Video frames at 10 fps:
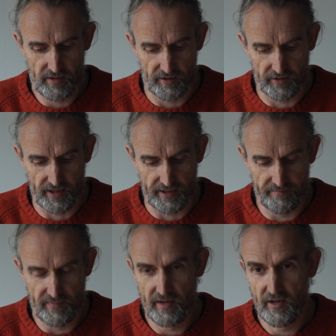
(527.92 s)
Okay.
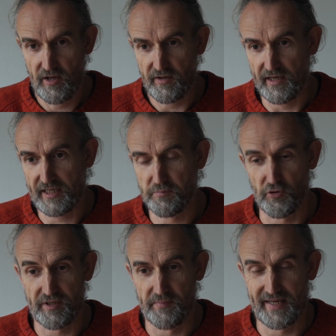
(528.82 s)
The last
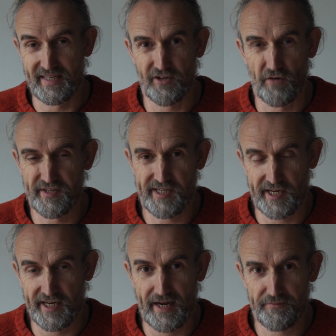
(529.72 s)
point to make is obviously
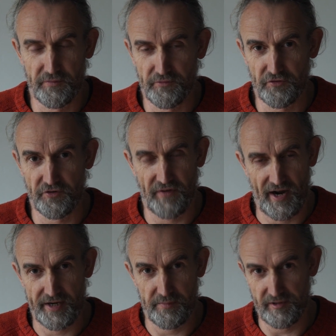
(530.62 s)
you can have some sort of
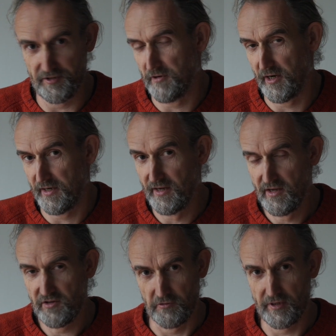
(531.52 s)
hybrid, right?
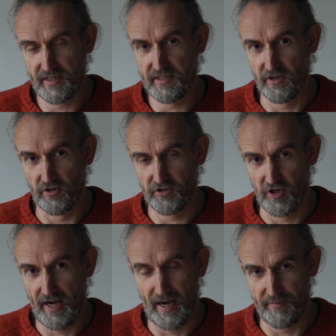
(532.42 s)
So when this starts
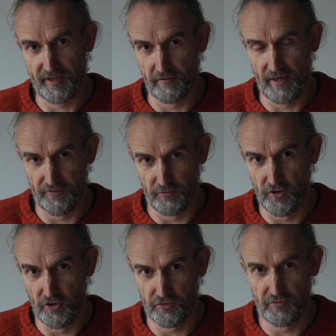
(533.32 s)
happening around the
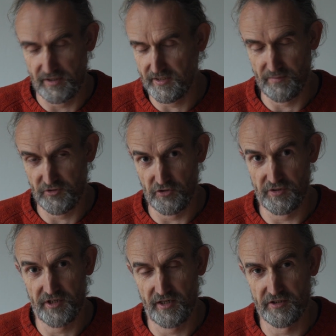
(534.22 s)
world, which I'm sure
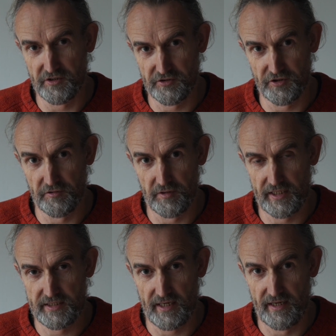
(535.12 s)
it's going to sooner or
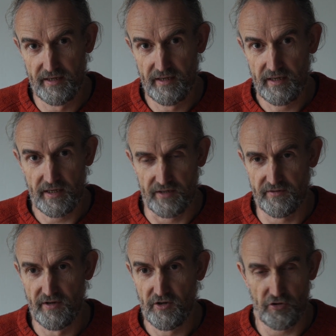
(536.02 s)
later,
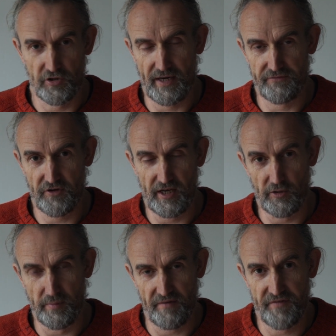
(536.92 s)
is you could have a
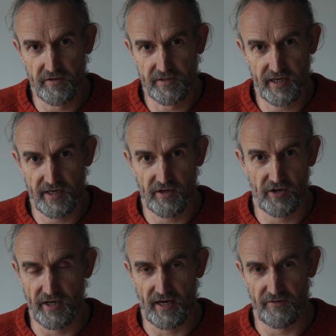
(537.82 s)
little bit of voting, you
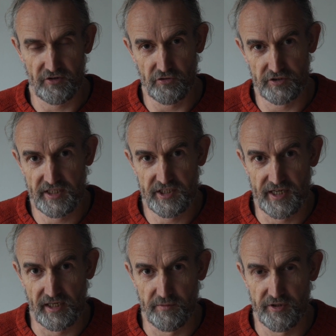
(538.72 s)
could have a sortition
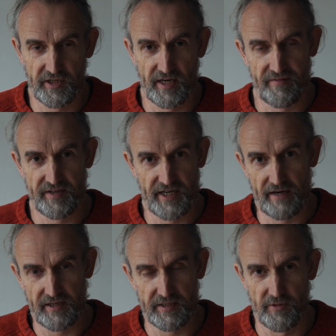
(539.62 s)
element, you could have a
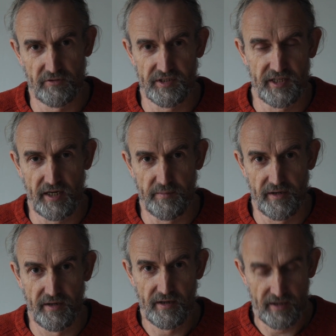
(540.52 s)
direct democracy element.